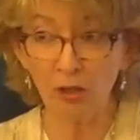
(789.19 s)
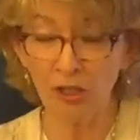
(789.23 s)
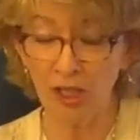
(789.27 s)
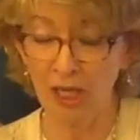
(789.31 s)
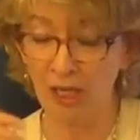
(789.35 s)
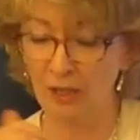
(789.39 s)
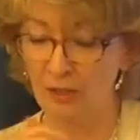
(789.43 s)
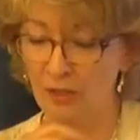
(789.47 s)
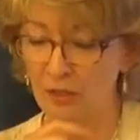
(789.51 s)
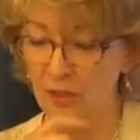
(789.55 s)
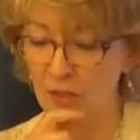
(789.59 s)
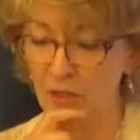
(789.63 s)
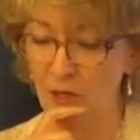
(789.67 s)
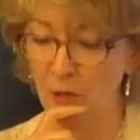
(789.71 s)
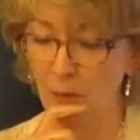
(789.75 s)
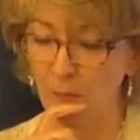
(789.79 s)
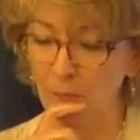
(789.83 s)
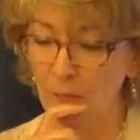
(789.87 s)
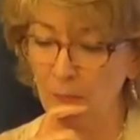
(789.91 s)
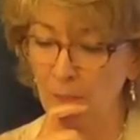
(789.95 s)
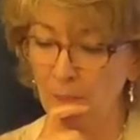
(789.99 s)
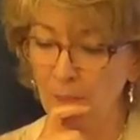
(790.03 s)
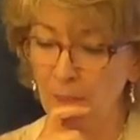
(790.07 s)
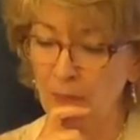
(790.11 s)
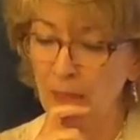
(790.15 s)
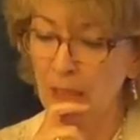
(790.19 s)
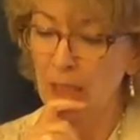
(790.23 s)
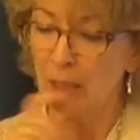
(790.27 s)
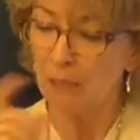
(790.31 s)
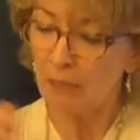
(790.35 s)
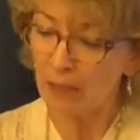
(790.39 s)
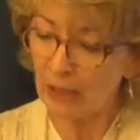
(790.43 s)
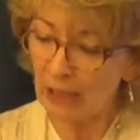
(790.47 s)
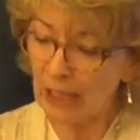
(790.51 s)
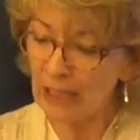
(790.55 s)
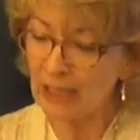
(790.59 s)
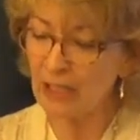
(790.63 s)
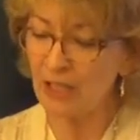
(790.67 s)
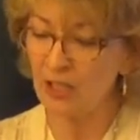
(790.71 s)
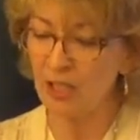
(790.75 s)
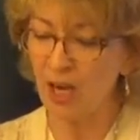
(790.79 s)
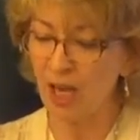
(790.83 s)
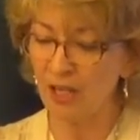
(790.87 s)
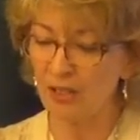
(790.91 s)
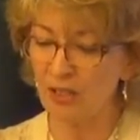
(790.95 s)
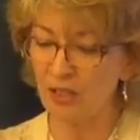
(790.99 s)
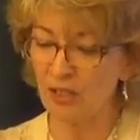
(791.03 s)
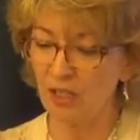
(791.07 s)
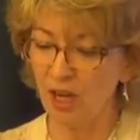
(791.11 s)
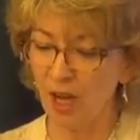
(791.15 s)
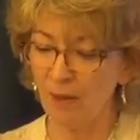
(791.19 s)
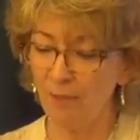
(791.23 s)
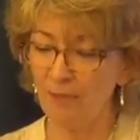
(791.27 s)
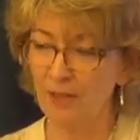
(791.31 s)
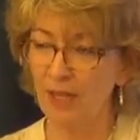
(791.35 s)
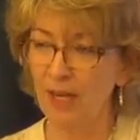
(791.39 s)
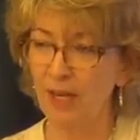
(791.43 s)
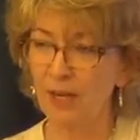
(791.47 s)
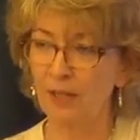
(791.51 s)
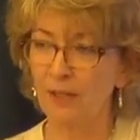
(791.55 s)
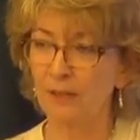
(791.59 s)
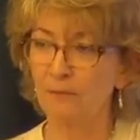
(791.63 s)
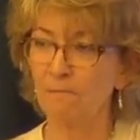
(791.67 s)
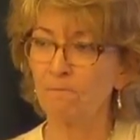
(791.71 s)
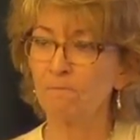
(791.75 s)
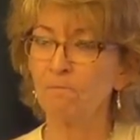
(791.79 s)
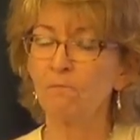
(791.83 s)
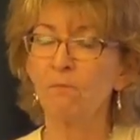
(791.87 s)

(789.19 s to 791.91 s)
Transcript: telescope. But let's not stop there.